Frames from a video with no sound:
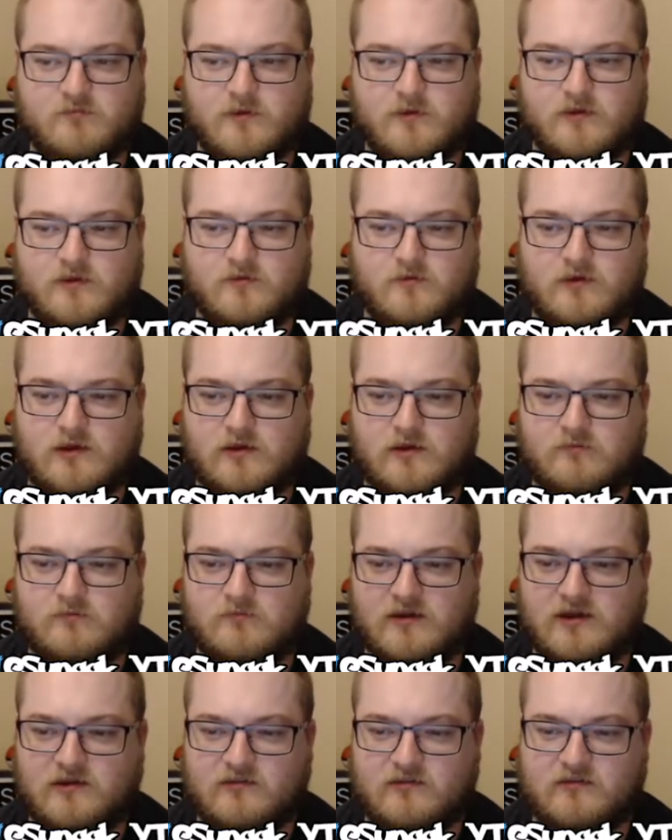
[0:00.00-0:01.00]
by the way,
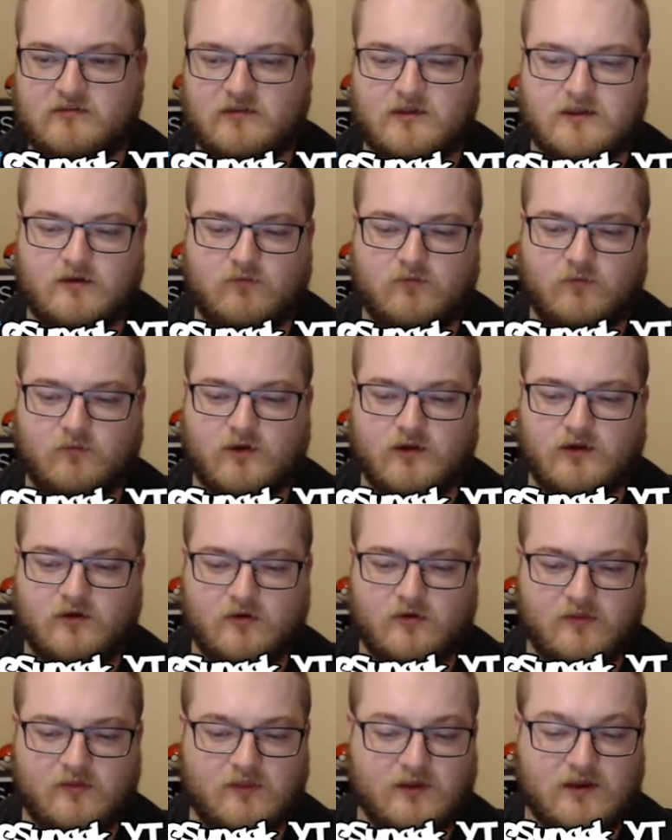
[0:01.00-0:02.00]
because we're gonna go
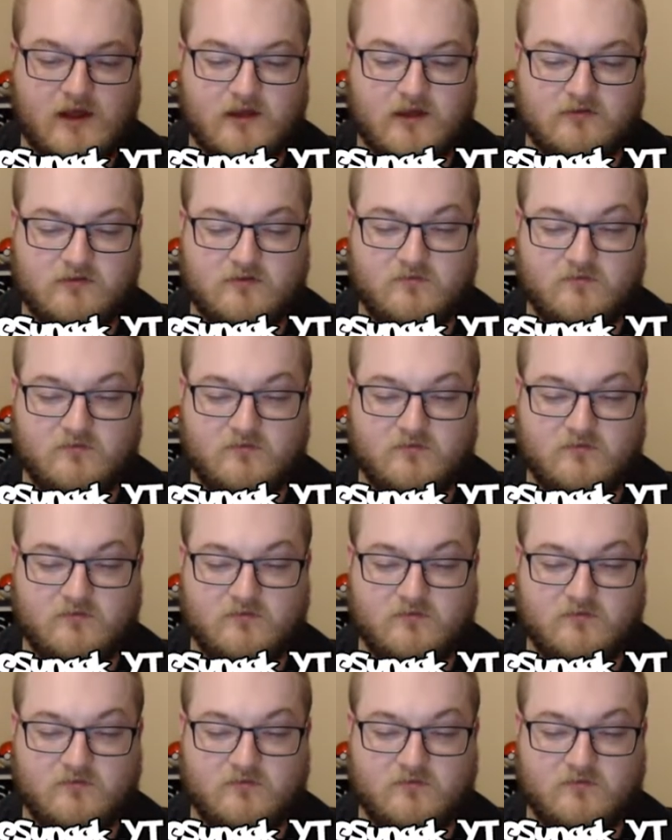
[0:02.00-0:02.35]
to the Lost